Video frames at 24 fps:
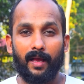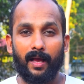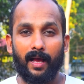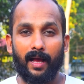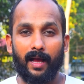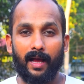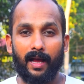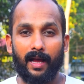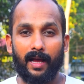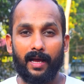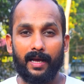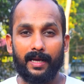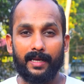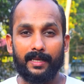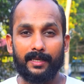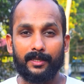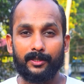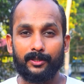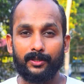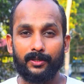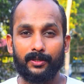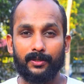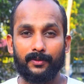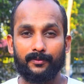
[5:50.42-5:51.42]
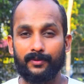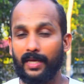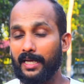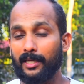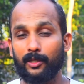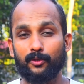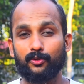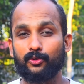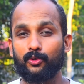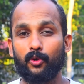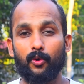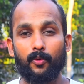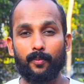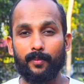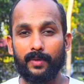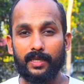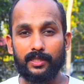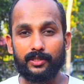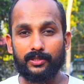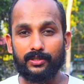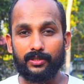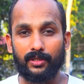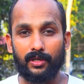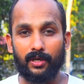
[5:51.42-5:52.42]
And thank you so
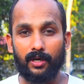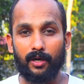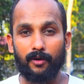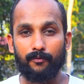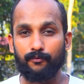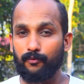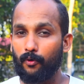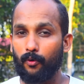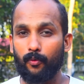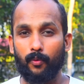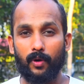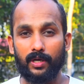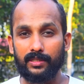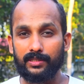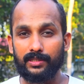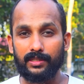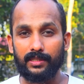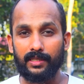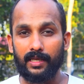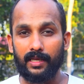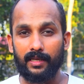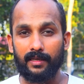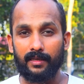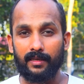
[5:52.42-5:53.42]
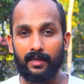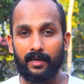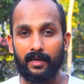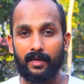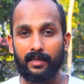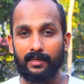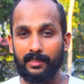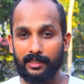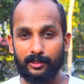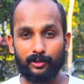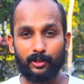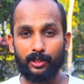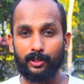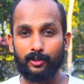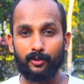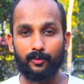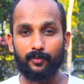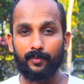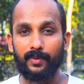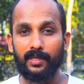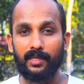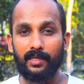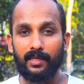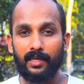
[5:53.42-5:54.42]
much for watching and listening to
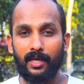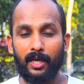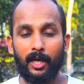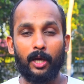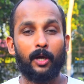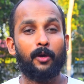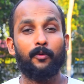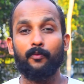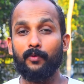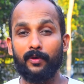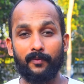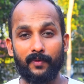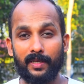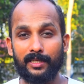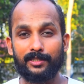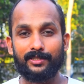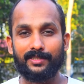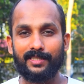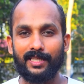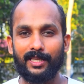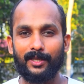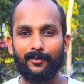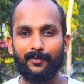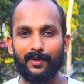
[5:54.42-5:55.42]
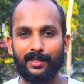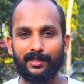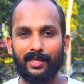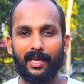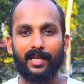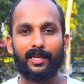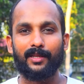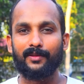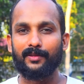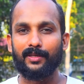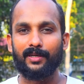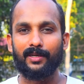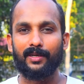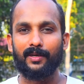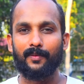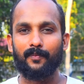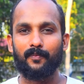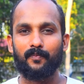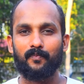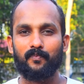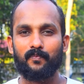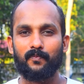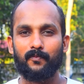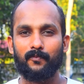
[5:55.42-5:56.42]
me. We will see with another
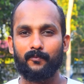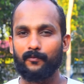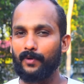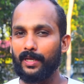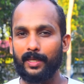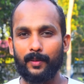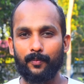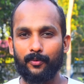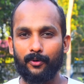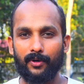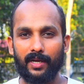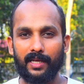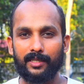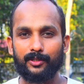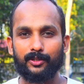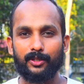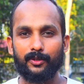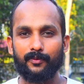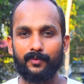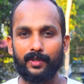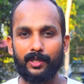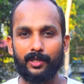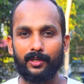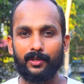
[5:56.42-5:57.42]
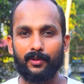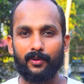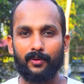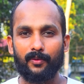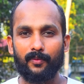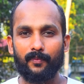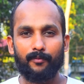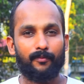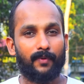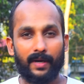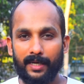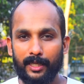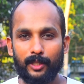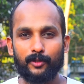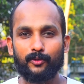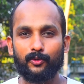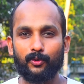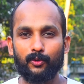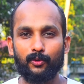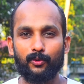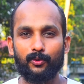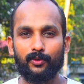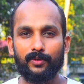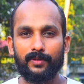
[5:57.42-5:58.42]
very productive video very
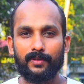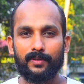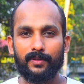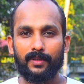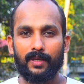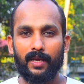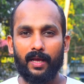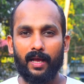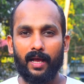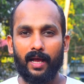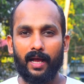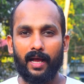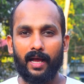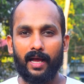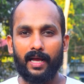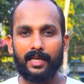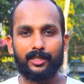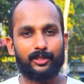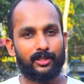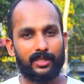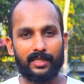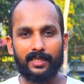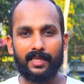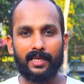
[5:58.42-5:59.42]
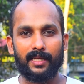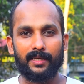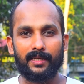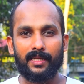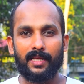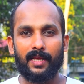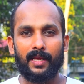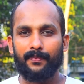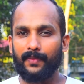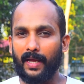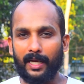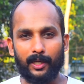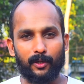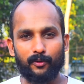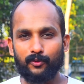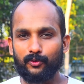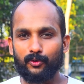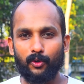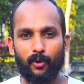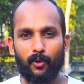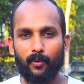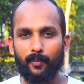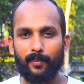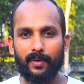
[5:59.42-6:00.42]
soon. Until then, thank you
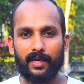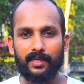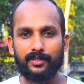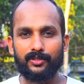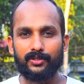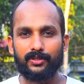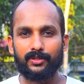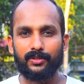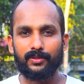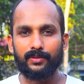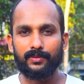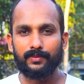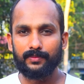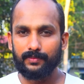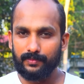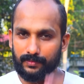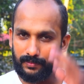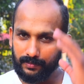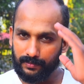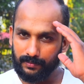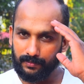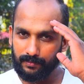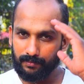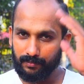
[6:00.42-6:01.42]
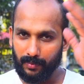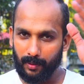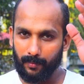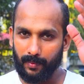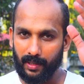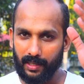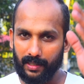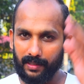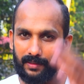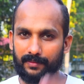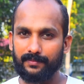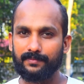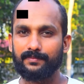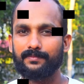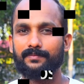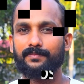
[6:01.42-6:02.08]
so much. Bye-bye.